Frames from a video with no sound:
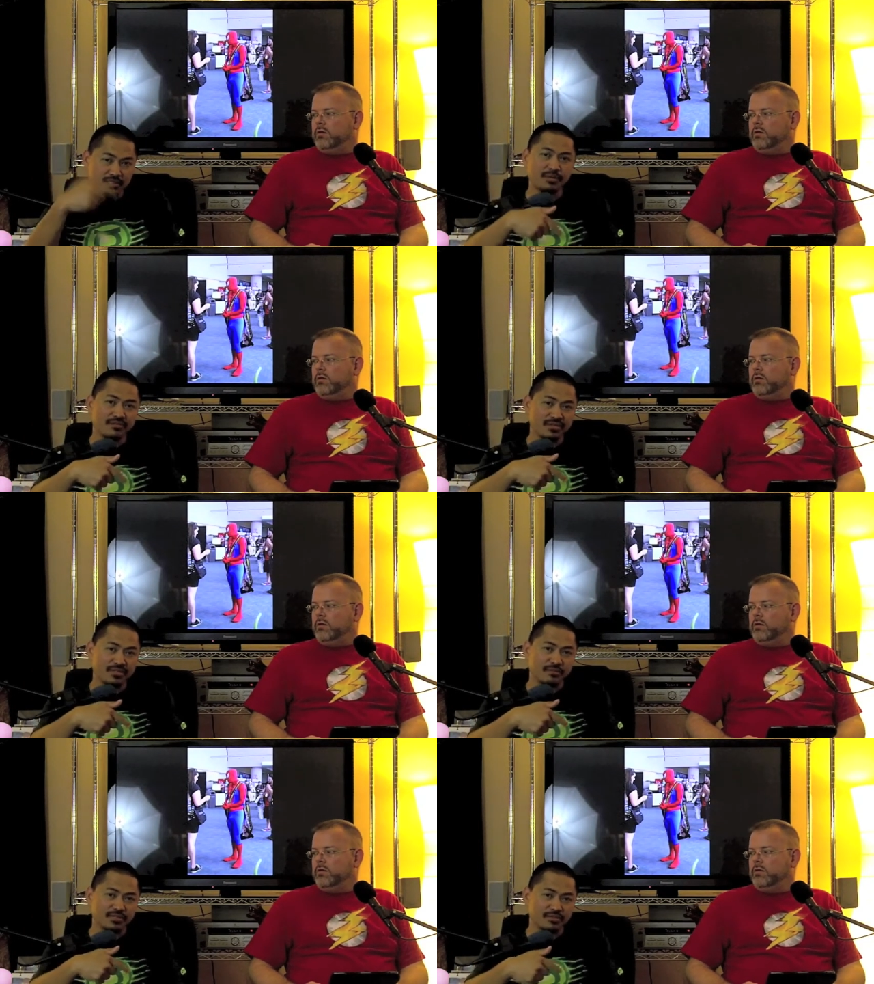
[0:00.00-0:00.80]
Speaker 1: is the
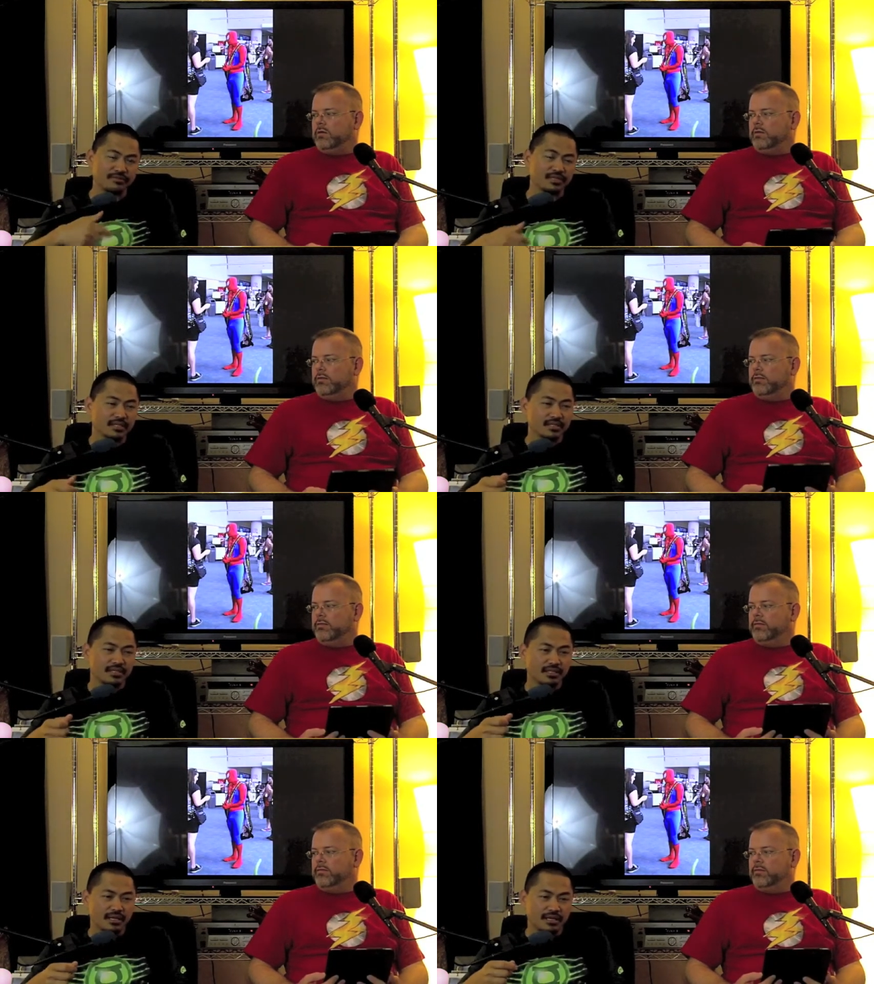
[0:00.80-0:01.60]
previous episode.
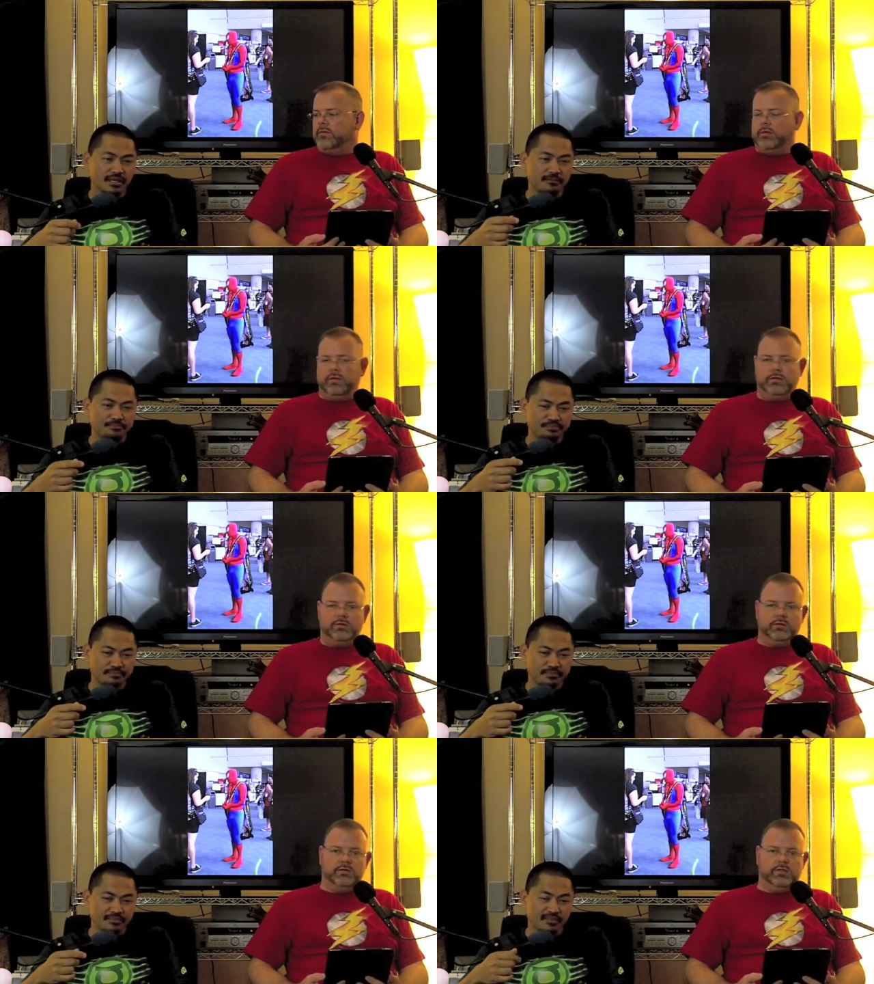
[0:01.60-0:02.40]
Um,
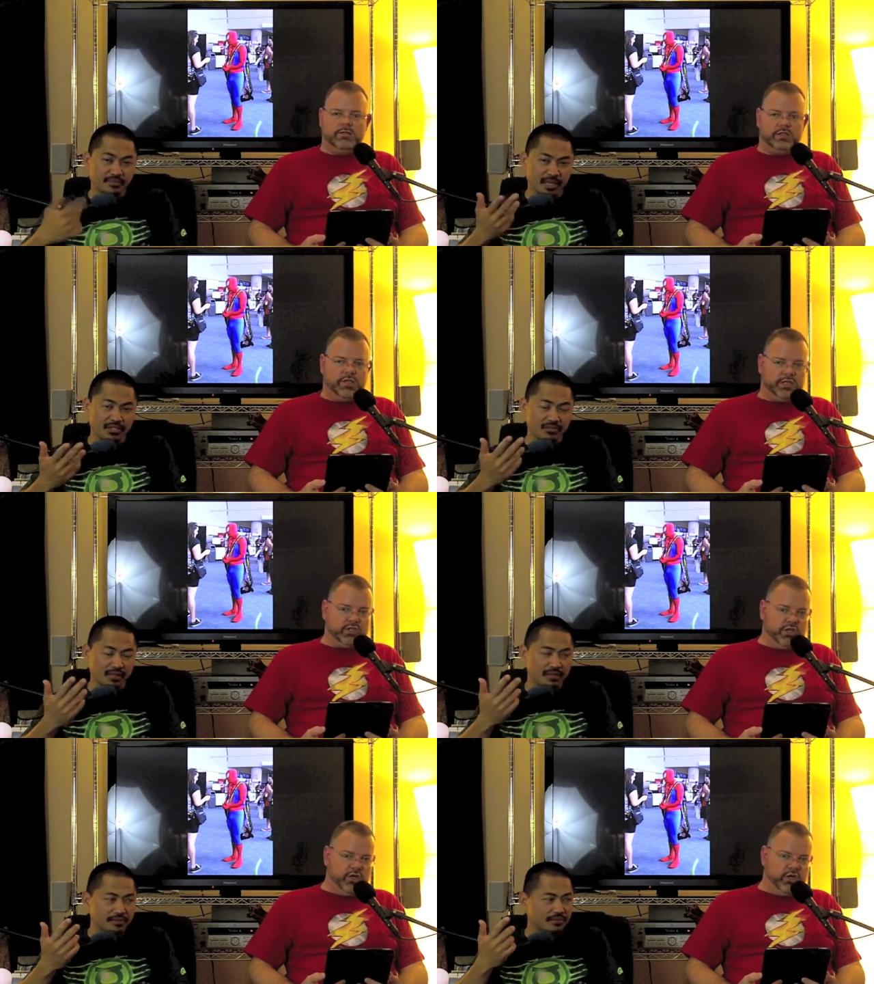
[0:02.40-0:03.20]
the
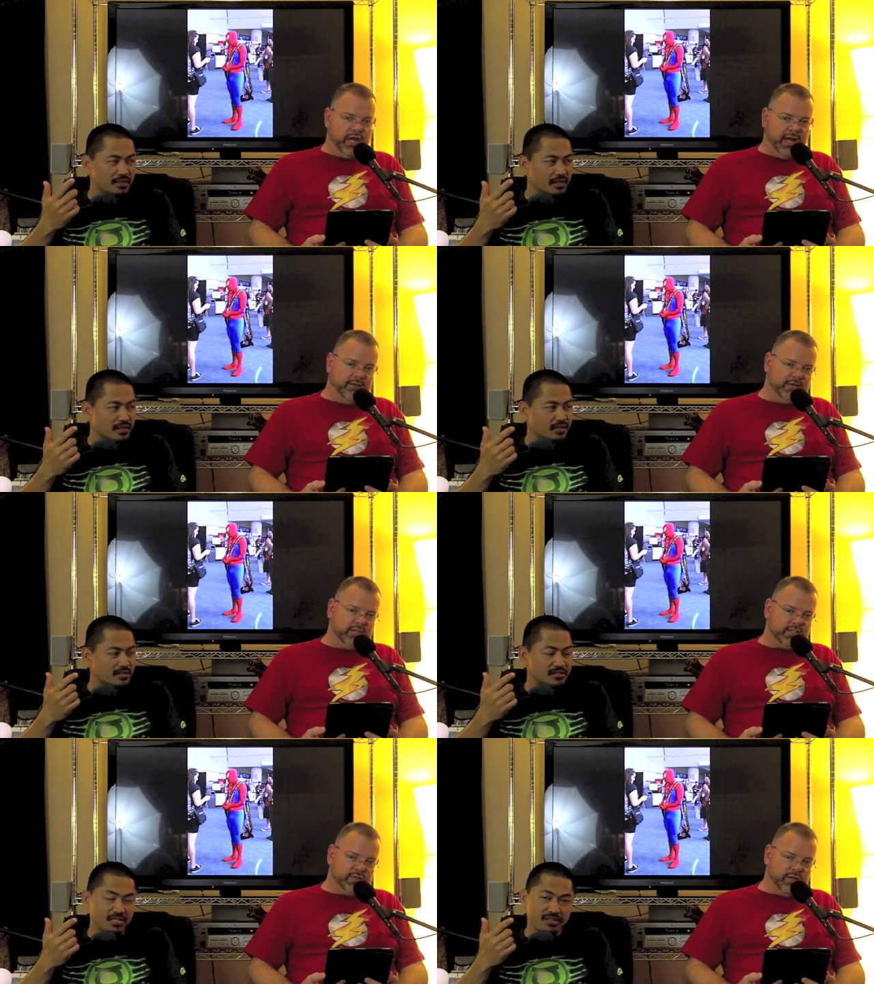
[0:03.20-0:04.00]
six week. year
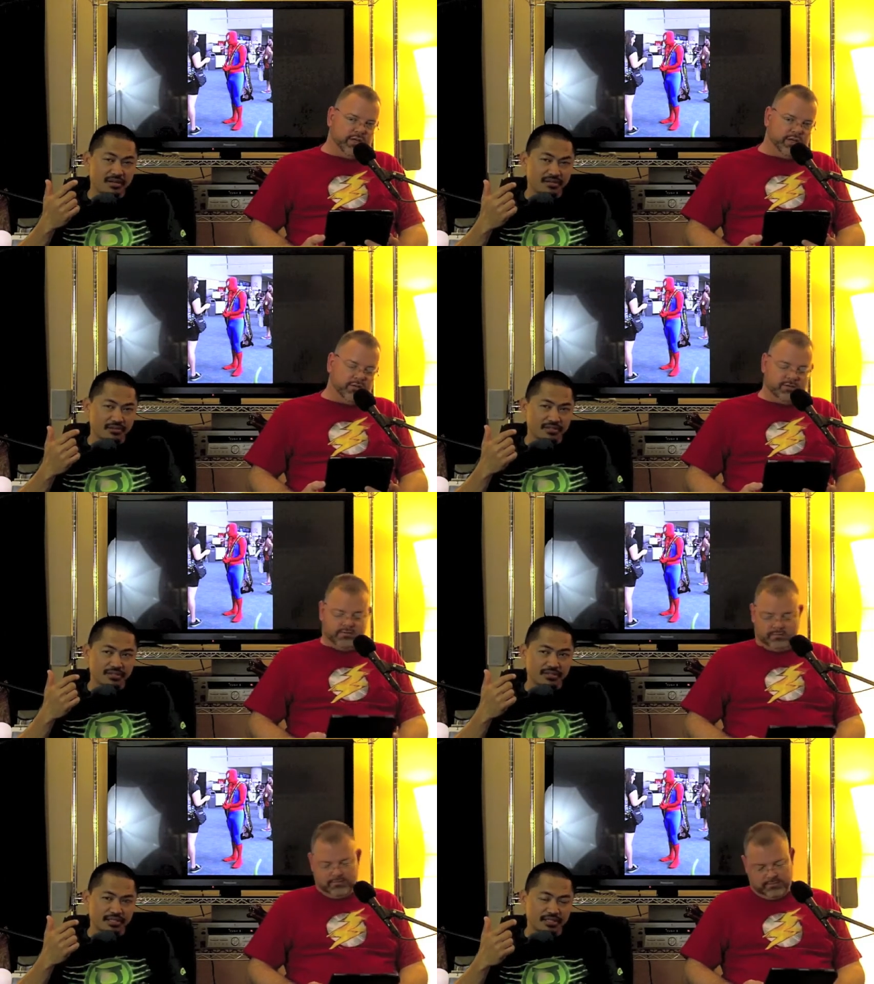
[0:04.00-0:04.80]
anniversary. six year
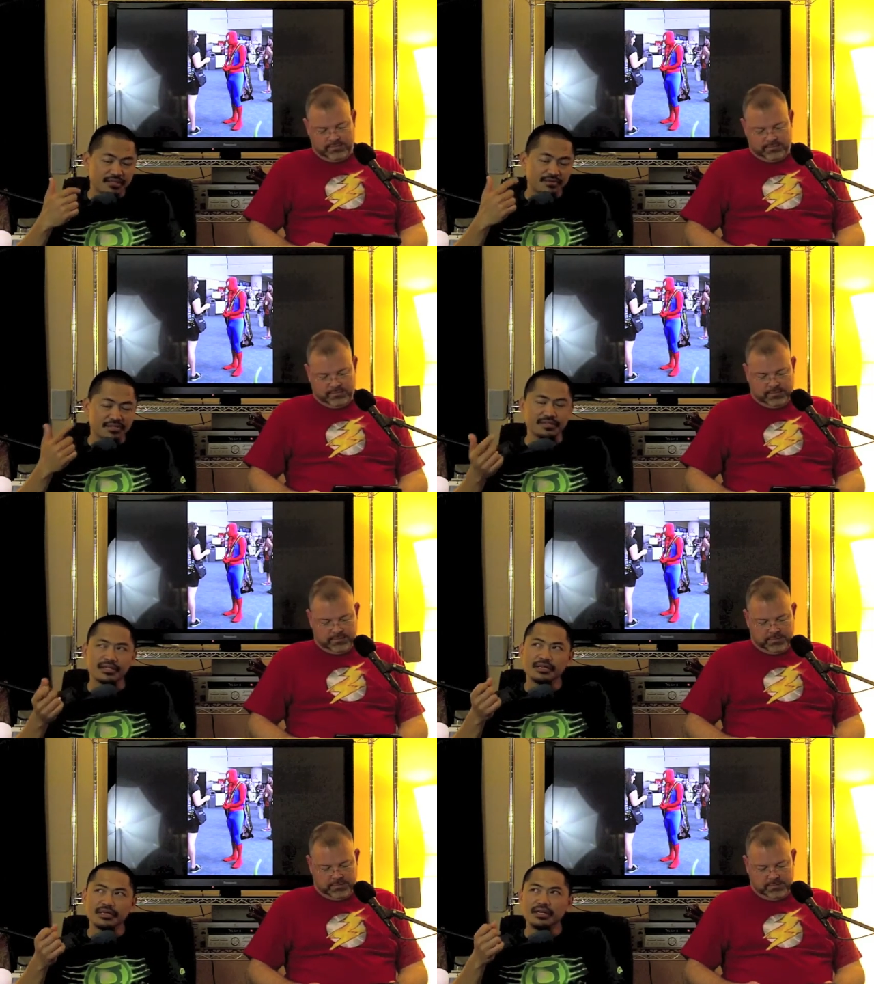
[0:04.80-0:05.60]
anniversary, six
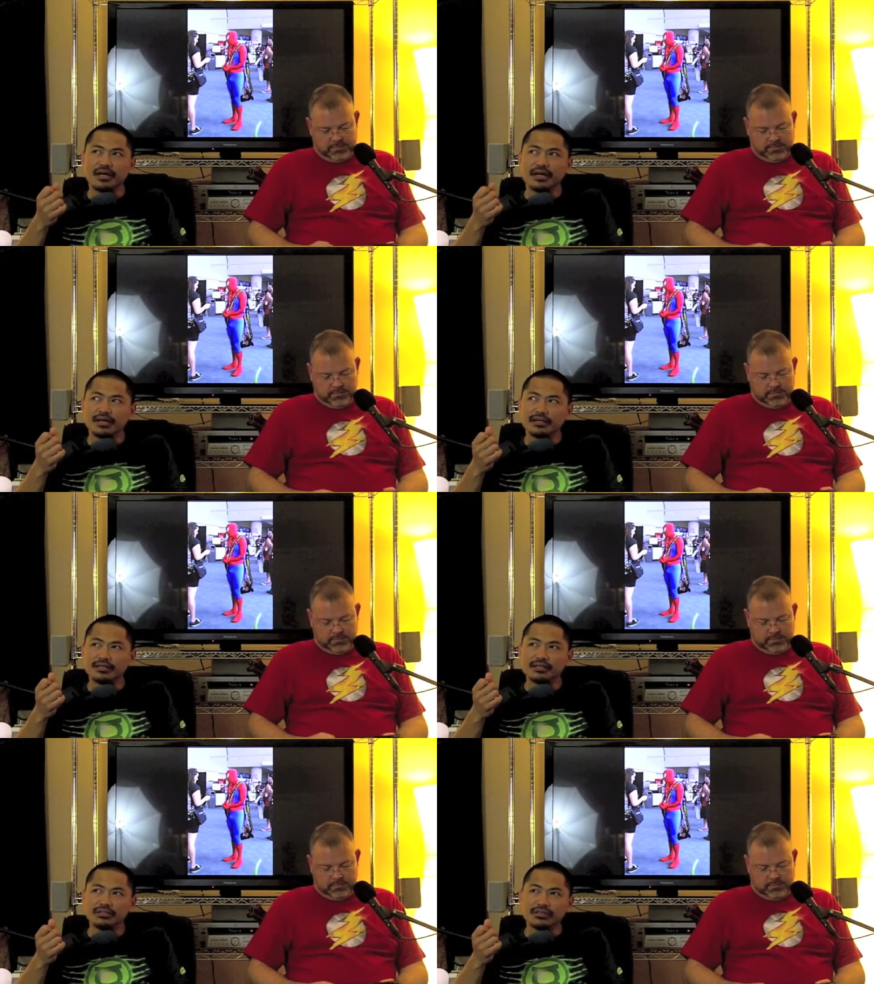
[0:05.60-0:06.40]
anniversary.
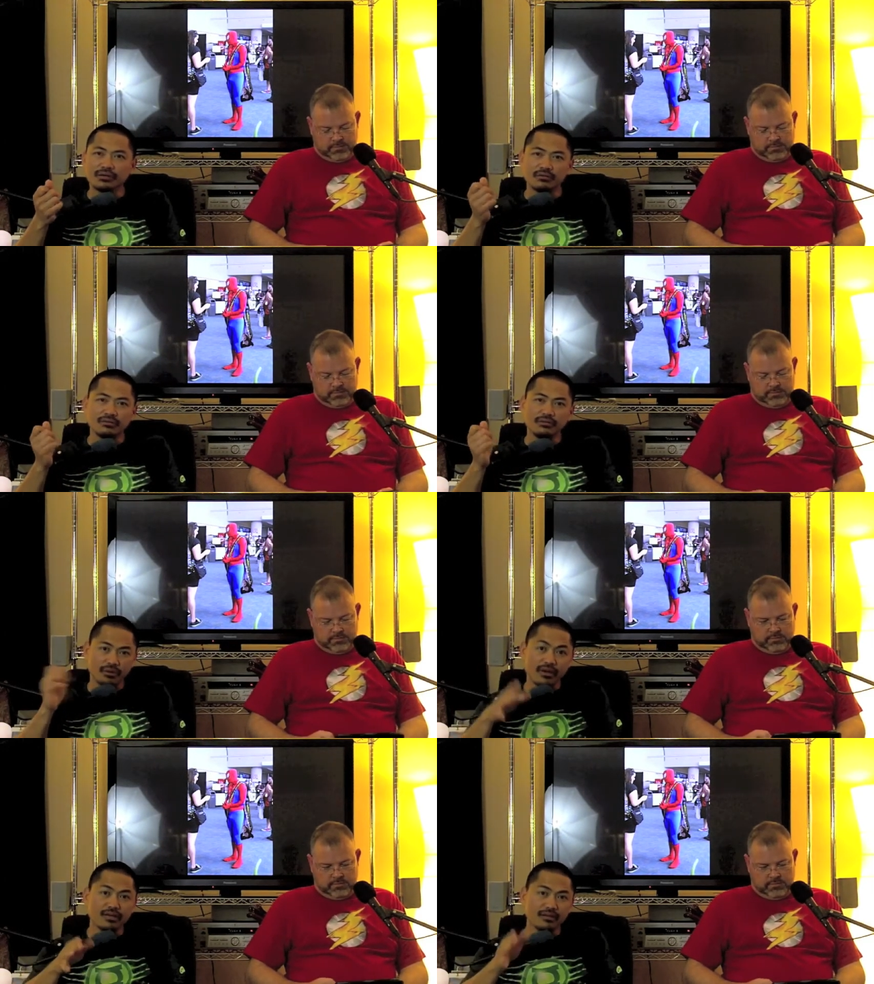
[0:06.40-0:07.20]
Uh, go,
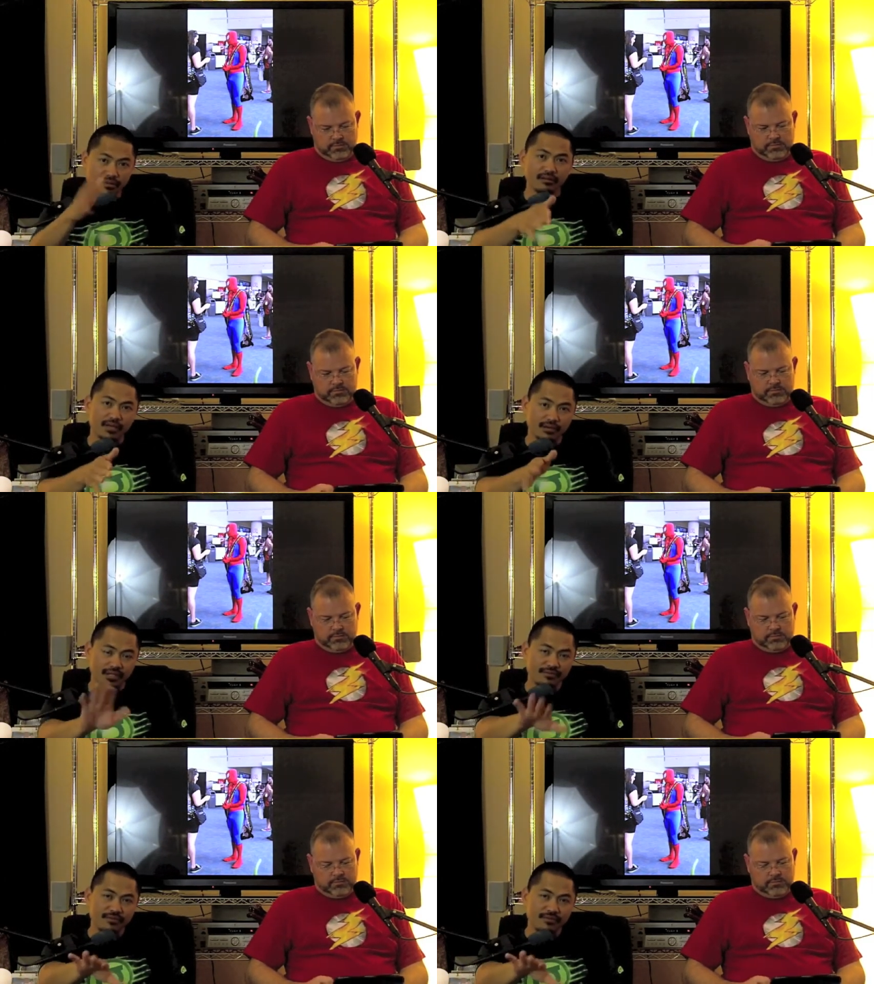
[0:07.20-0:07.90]
go ahead and download it